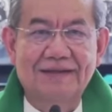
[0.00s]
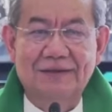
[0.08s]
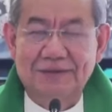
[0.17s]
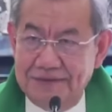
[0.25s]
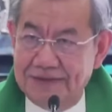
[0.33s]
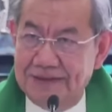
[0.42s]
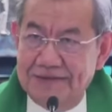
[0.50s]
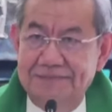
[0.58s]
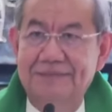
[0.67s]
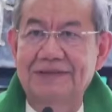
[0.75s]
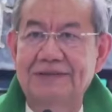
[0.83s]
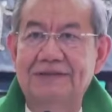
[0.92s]
Do you
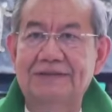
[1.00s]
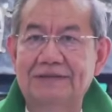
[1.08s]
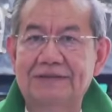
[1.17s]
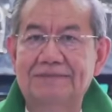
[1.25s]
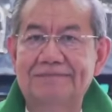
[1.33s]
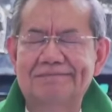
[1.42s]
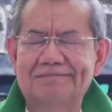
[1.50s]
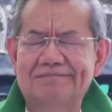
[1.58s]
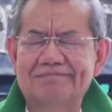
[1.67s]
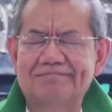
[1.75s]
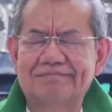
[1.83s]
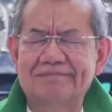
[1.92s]
love Jesus?
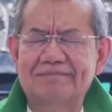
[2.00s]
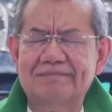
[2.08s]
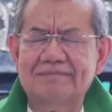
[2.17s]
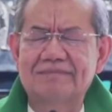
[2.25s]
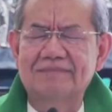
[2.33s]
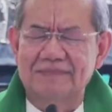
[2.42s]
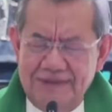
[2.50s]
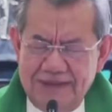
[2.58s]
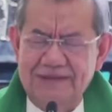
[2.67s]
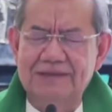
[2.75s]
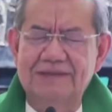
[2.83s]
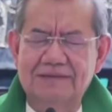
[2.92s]

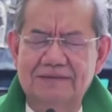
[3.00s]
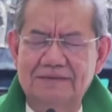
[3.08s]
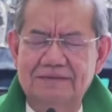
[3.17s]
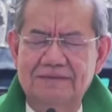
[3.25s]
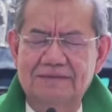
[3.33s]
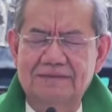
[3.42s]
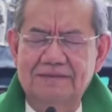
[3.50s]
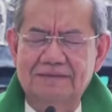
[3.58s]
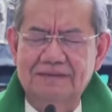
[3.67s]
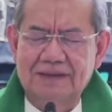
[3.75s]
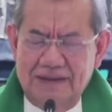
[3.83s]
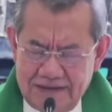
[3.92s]
Yes,
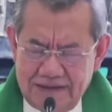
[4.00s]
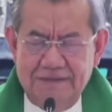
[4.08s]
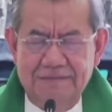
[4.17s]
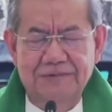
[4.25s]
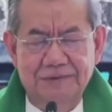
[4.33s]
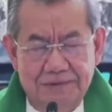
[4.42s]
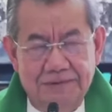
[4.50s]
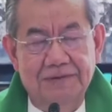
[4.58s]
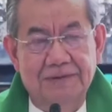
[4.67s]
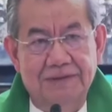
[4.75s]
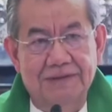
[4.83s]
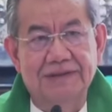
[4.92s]
I love you,
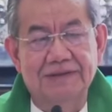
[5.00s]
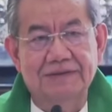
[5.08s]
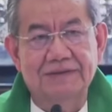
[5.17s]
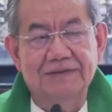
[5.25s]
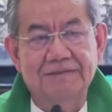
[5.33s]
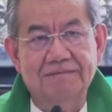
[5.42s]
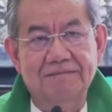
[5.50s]
Lord Jesus.